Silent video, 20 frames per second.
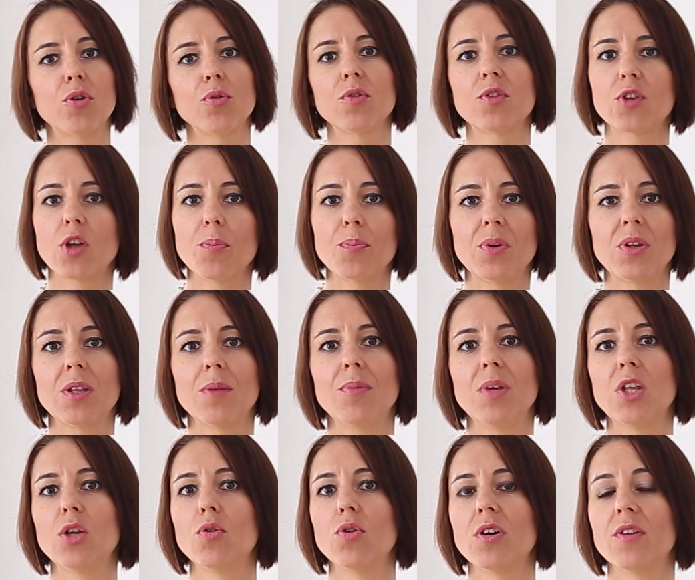he'll stop in the
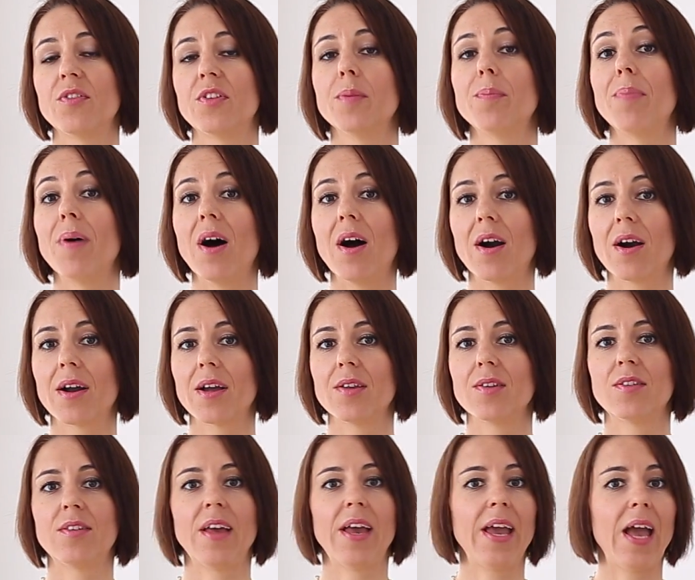middle of the park
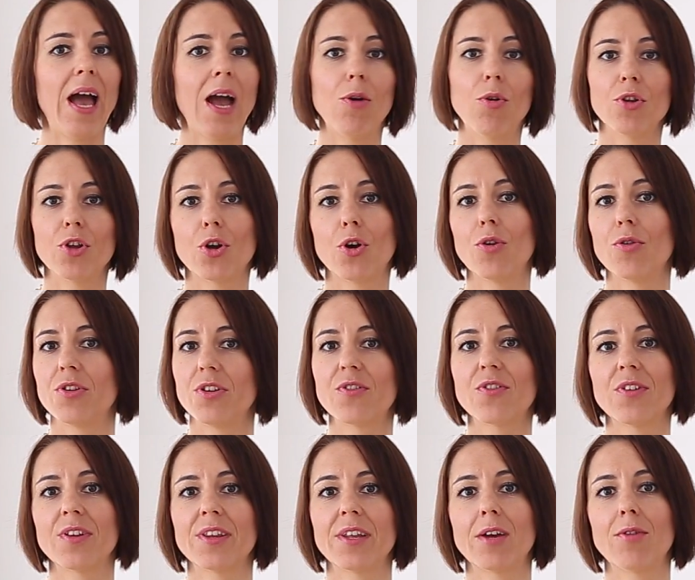and say, I want to go a
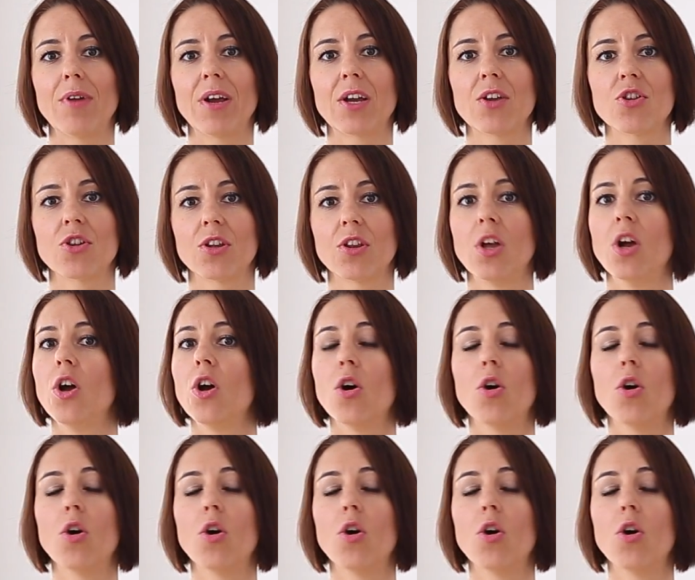different direction.